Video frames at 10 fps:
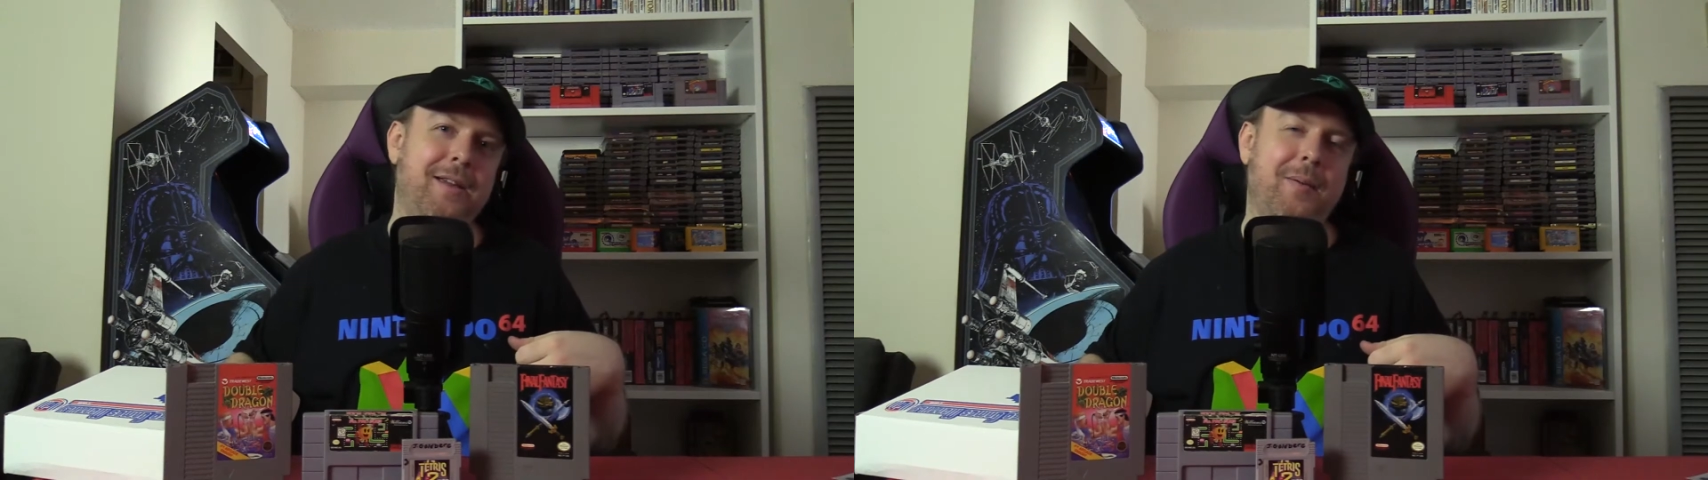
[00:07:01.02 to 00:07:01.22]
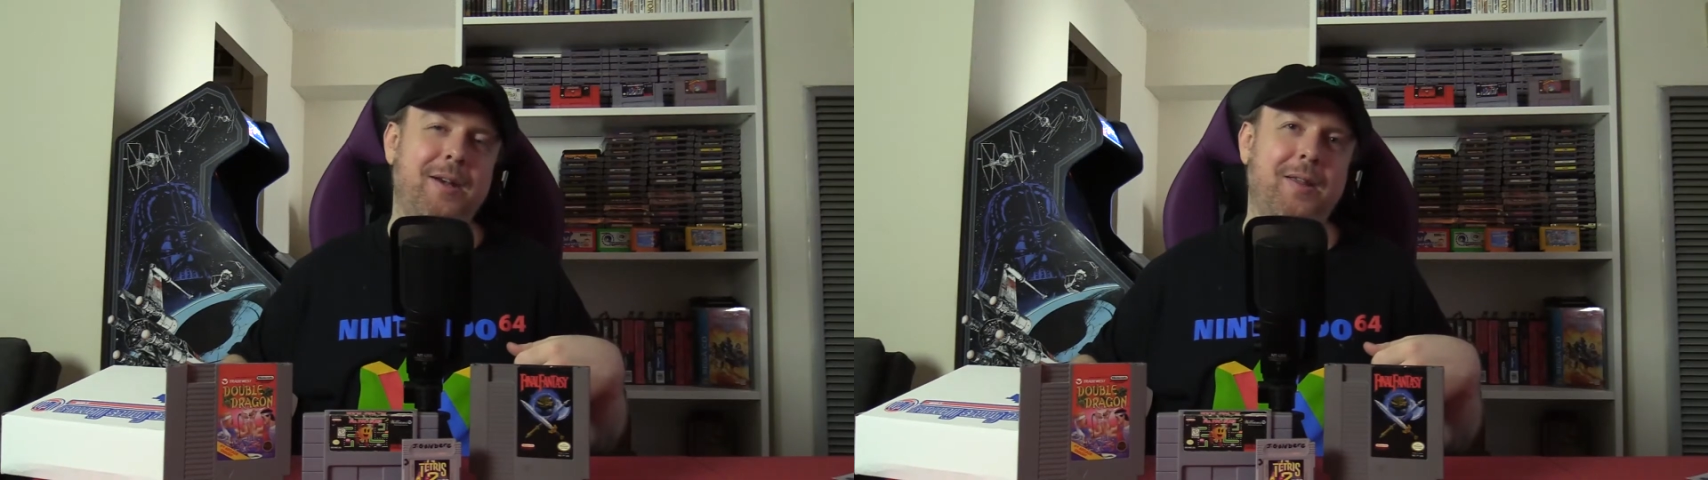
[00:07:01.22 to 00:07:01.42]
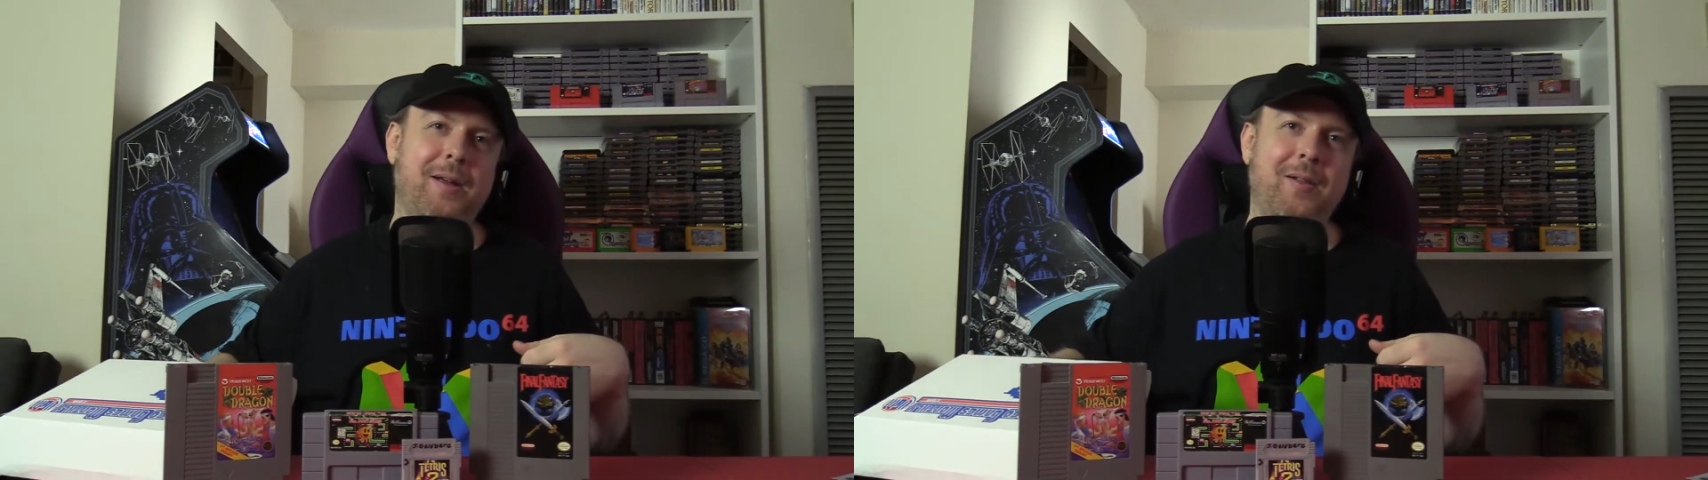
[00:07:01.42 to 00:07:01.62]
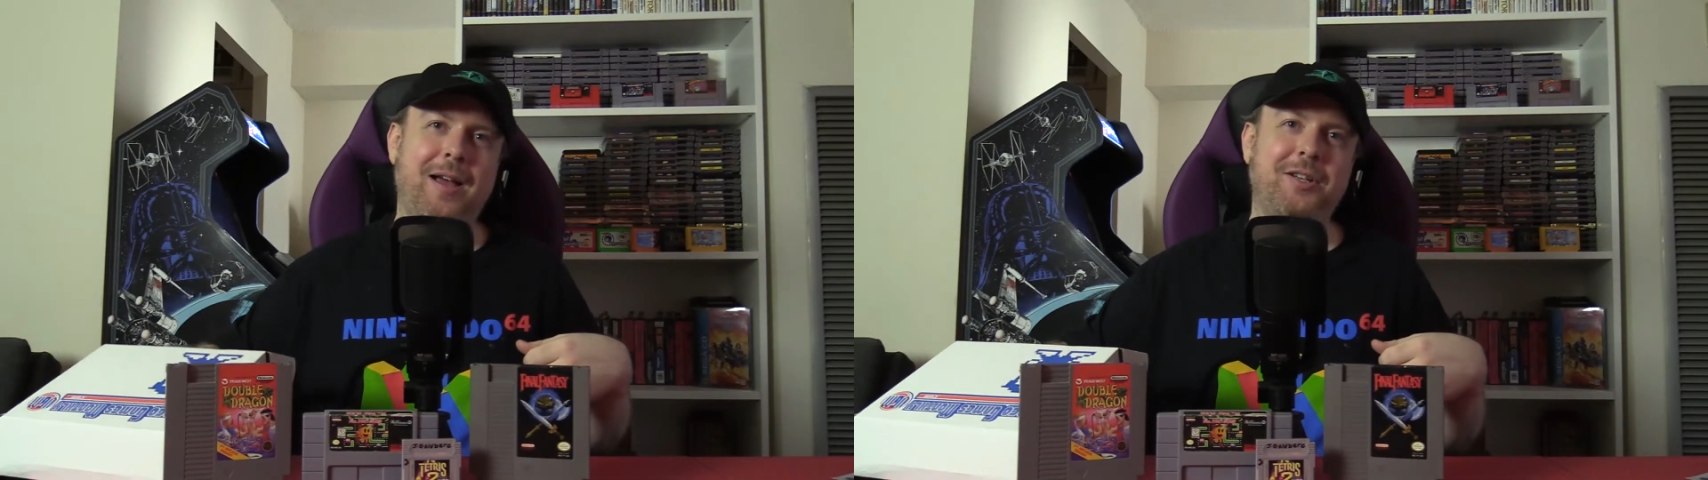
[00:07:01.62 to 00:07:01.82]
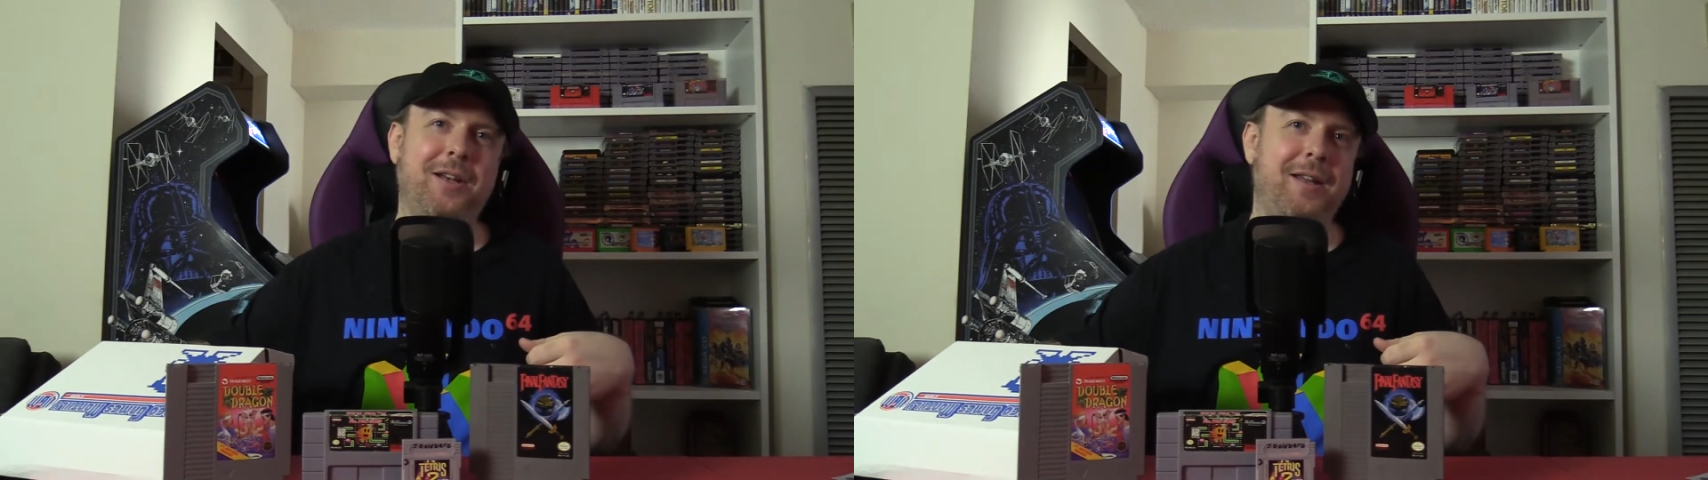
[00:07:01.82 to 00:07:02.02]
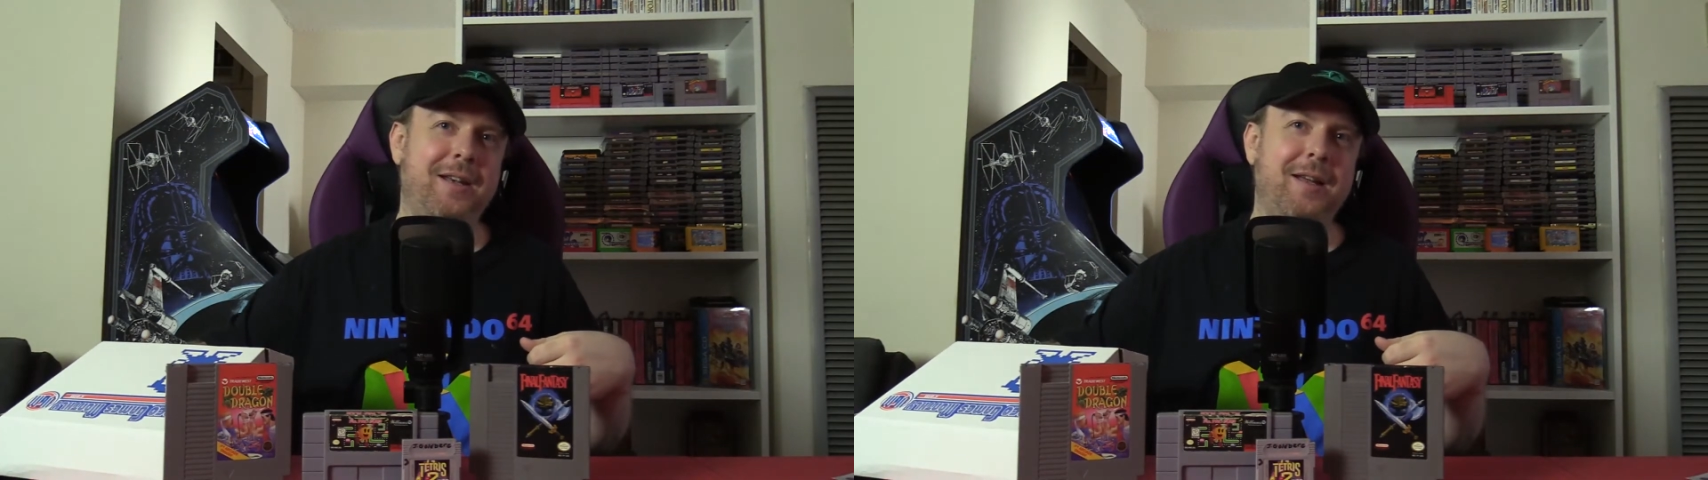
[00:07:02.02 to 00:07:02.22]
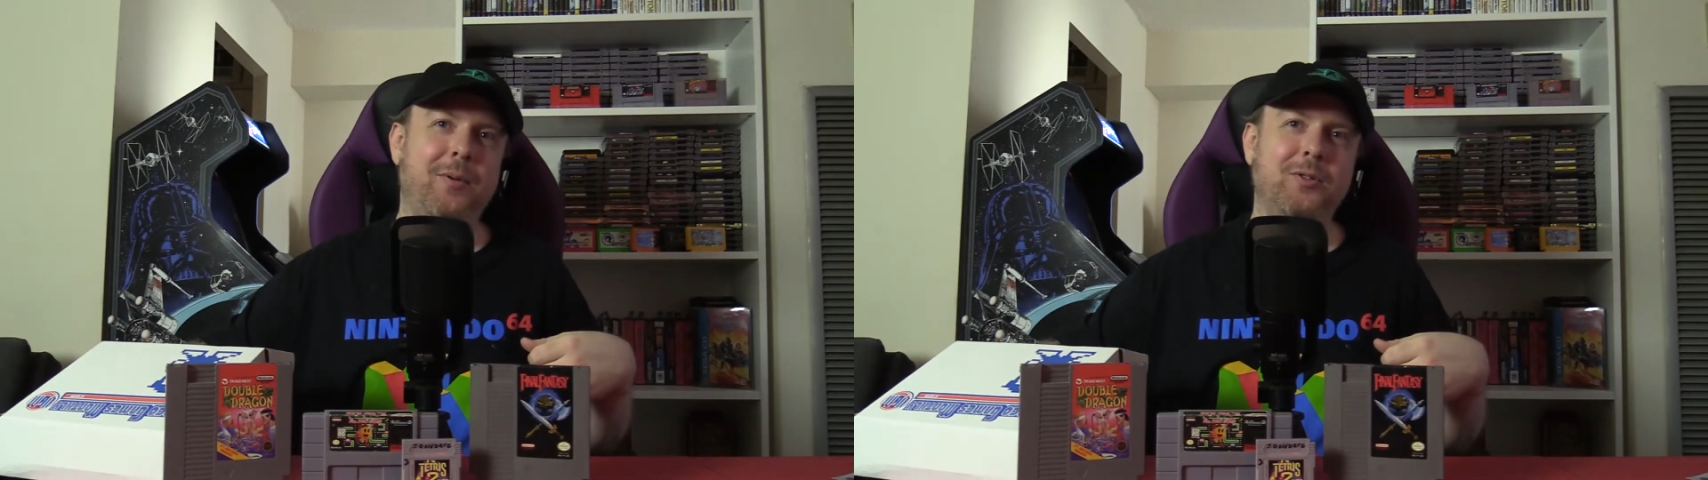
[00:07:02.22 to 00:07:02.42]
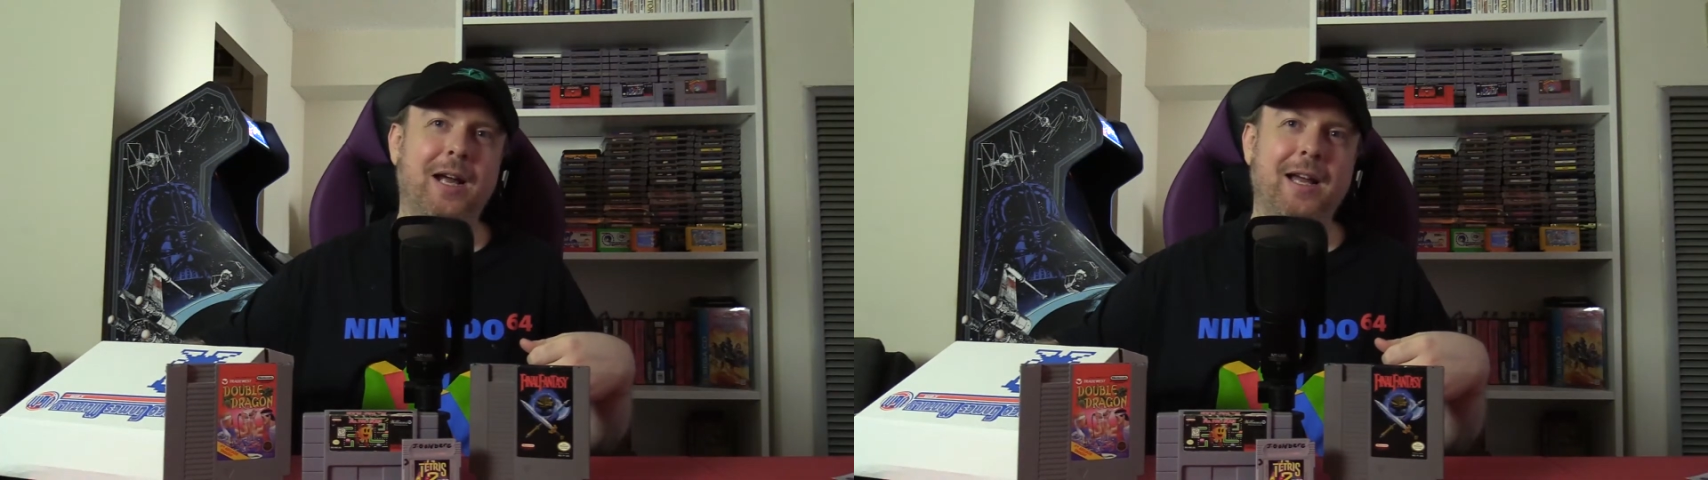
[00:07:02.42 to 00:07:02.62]
coming to the collection in
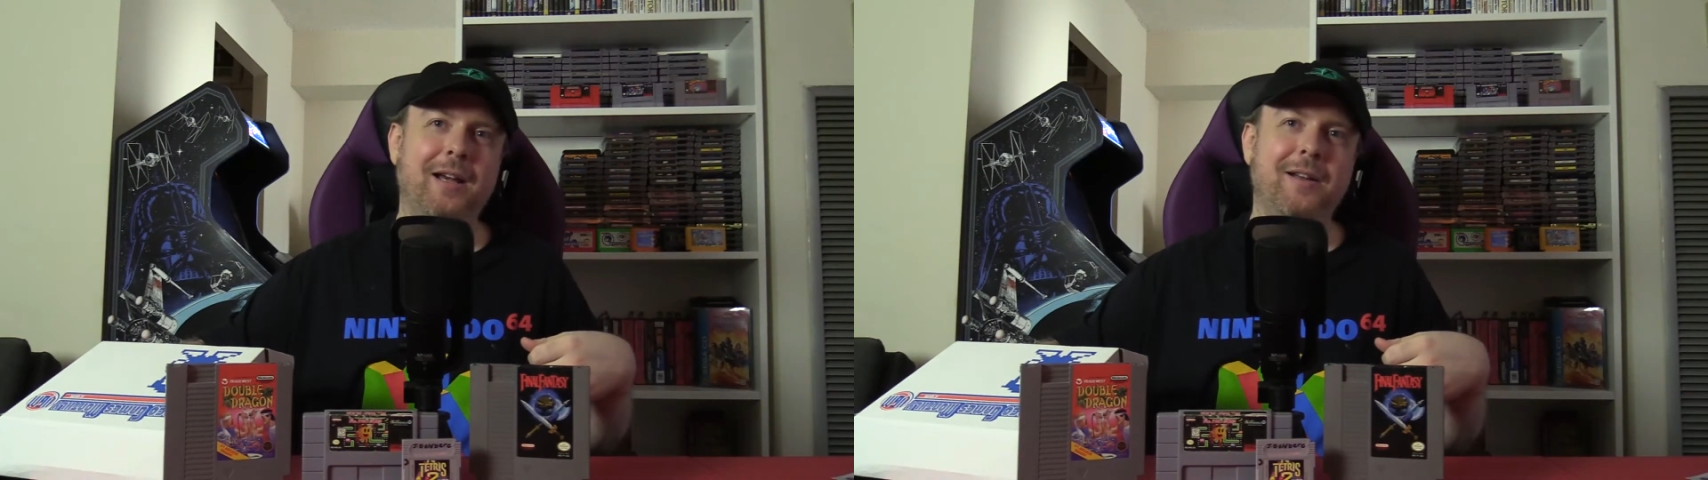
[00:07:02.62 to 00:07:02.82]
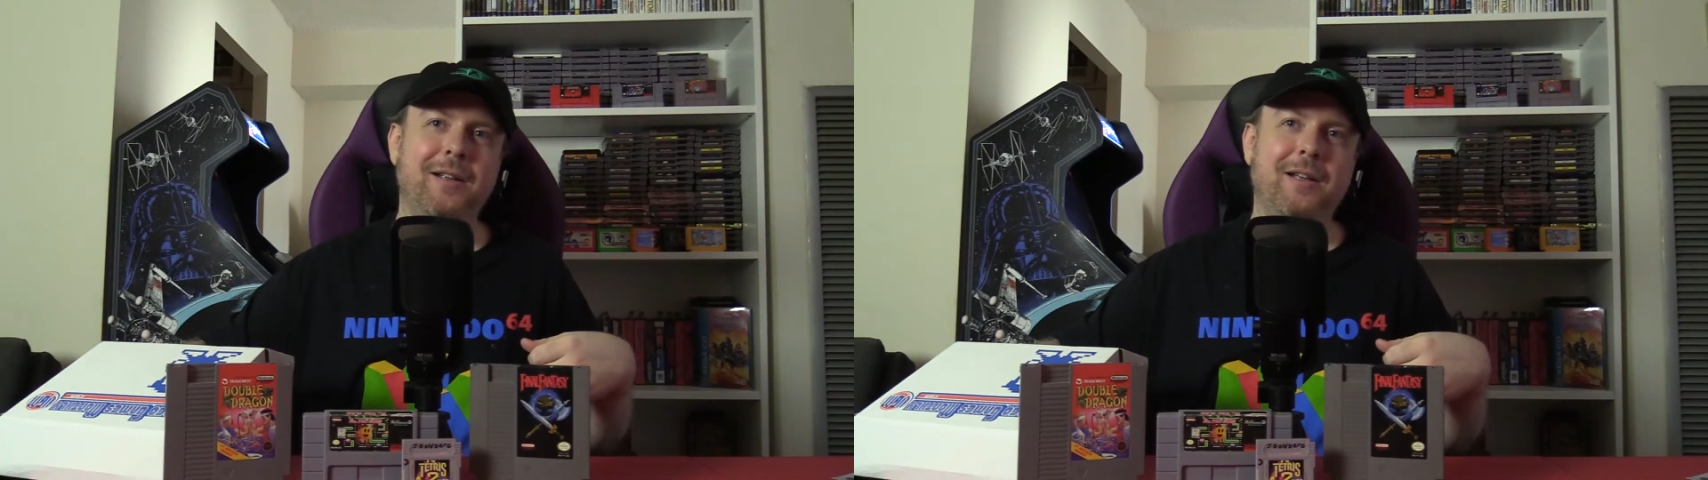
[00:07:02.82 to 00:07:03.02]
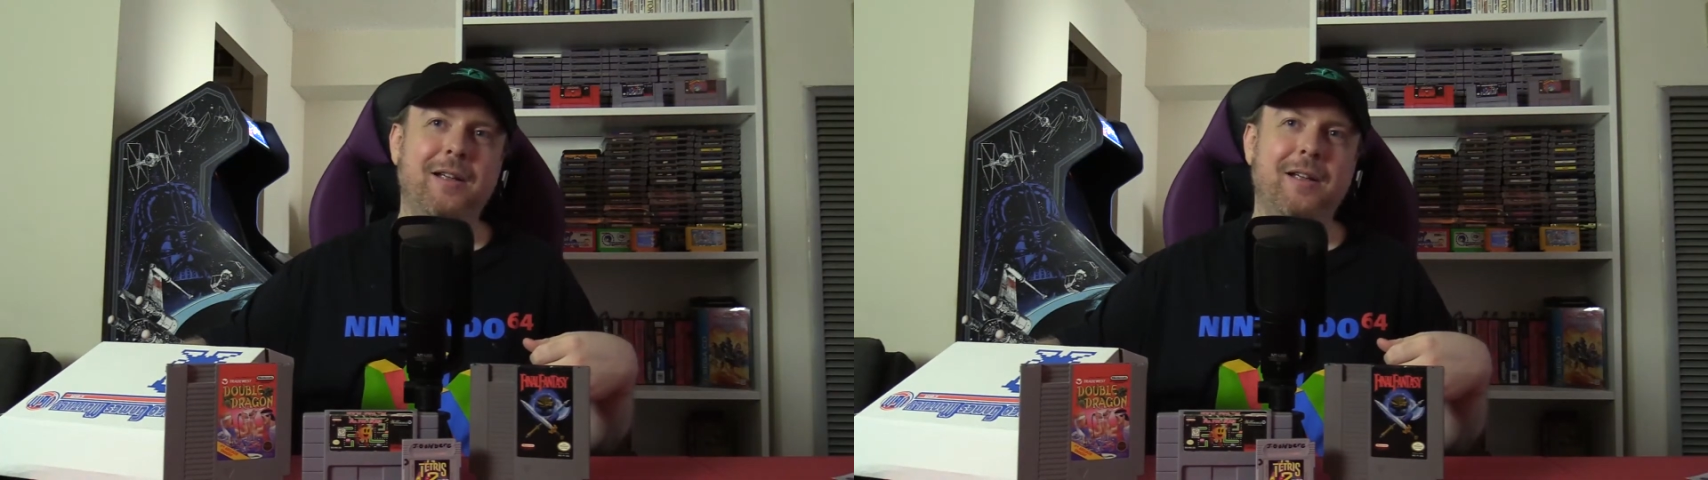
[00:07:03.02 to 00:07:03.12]
Double Dragon.